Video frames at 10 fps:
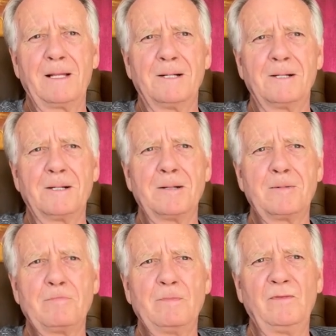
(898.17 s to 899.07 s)

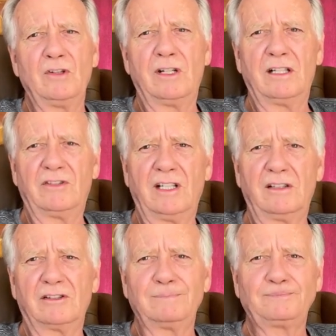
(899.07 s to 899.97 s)
the United
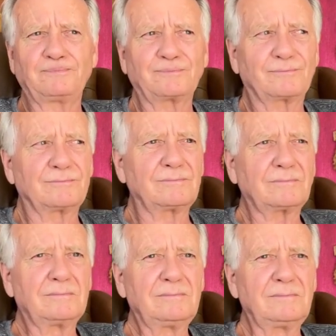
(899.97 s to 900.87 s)
States.
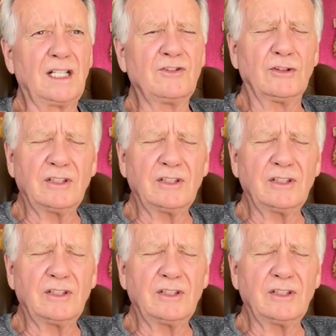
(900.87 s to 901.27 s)
So